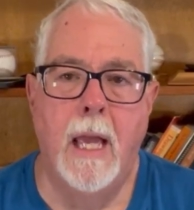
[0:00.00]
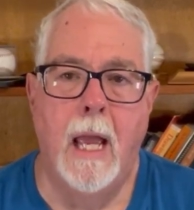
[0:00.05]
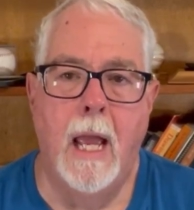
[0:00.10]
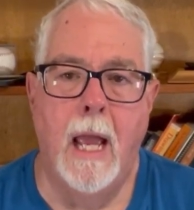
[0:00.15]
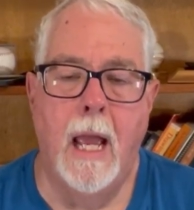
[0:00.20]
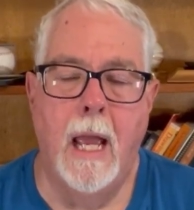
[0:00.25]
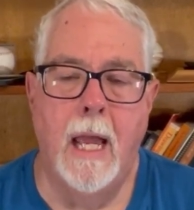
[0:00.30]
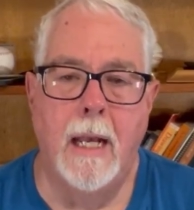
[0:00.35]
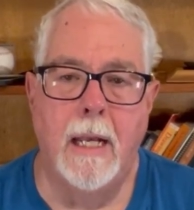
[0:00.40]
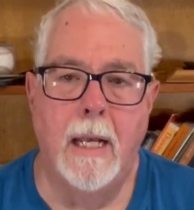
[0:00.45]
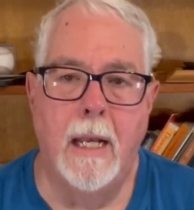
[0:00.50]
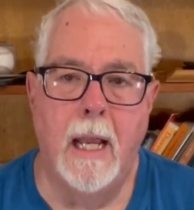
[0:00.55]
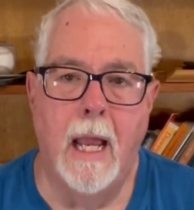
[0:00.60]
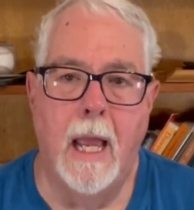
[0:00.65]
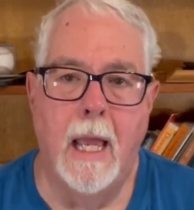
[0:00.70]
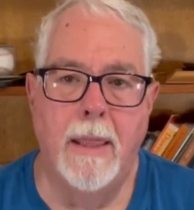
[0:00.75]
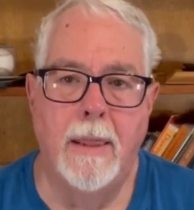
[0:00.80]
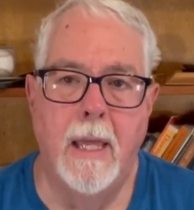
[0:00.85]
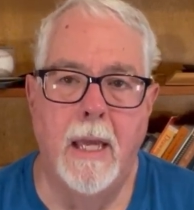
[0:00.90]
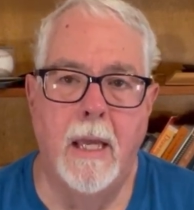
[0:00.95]
And
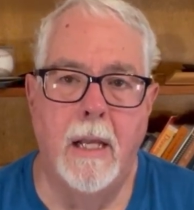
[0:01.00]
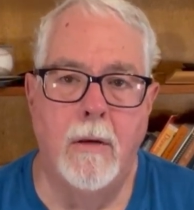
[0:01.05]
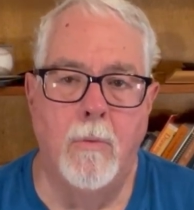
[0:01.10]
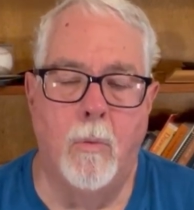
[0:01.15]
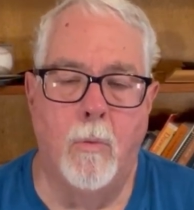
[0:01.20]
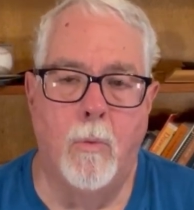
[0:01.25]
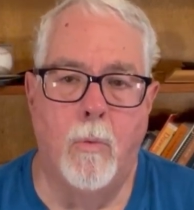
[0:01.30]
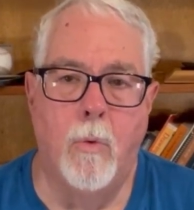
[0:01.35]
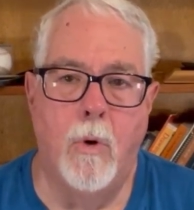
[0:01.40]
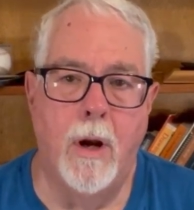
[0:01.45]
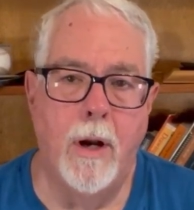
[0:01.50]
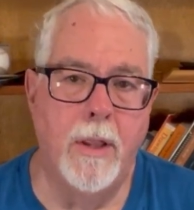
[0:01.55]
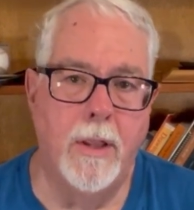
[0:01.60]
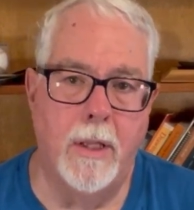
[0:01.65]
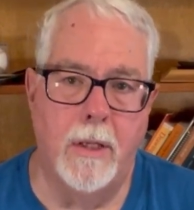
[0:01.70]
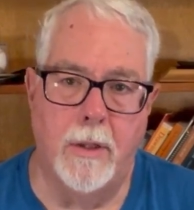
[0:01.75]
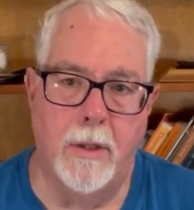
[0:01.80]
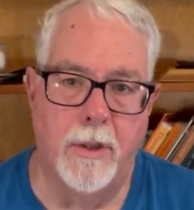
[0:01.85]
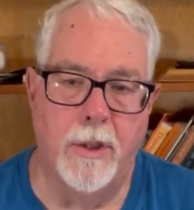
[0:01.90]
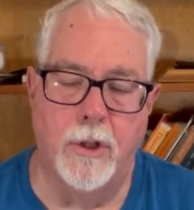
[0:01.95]
then one of
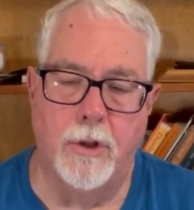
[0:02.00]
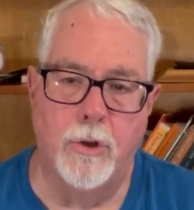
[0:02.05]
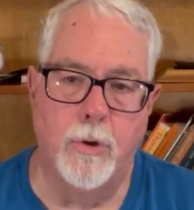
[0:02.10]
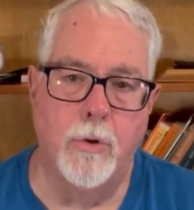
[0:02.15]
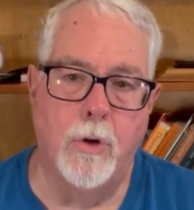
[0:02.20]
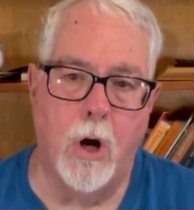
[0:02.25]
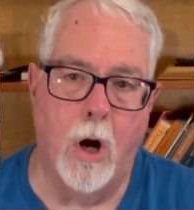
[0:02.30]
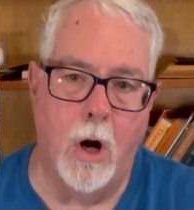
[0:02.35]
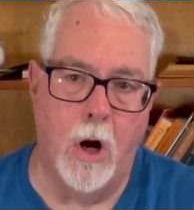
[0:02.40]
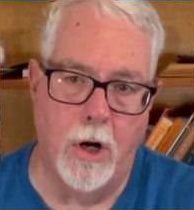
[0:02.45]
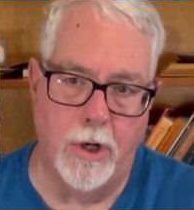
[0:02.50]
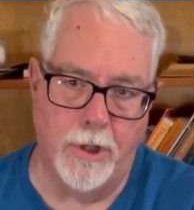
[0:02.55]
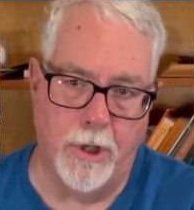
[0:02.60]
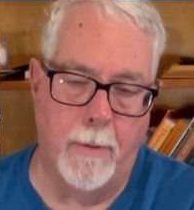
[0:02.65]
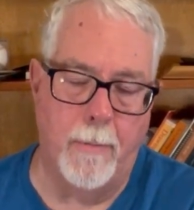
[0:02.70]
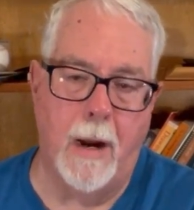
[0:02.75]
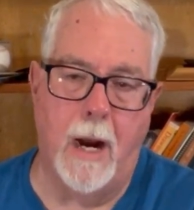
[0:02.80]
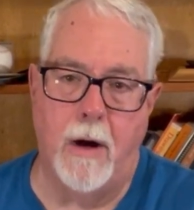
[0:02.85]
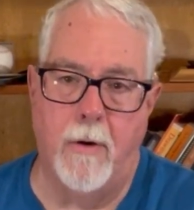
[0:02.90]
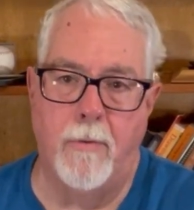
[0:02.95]
the two cars
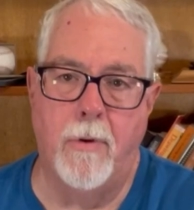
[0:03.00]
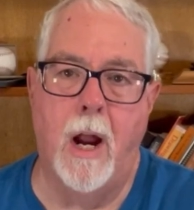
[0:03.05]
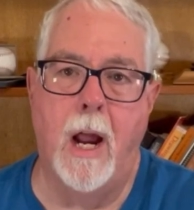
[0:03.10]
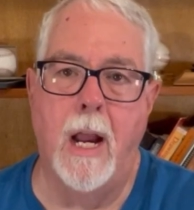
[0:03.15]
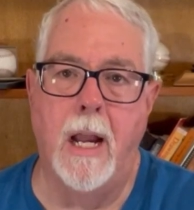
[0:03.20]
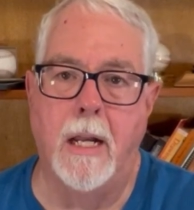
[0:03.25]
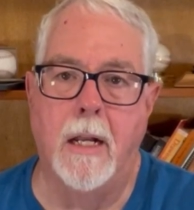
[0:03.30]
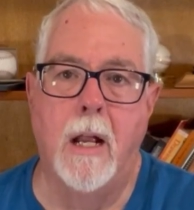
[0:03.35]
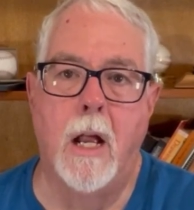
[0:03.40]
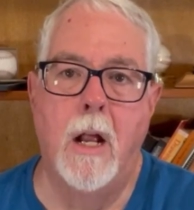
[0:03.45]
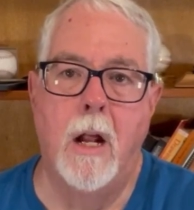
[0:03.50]
on my right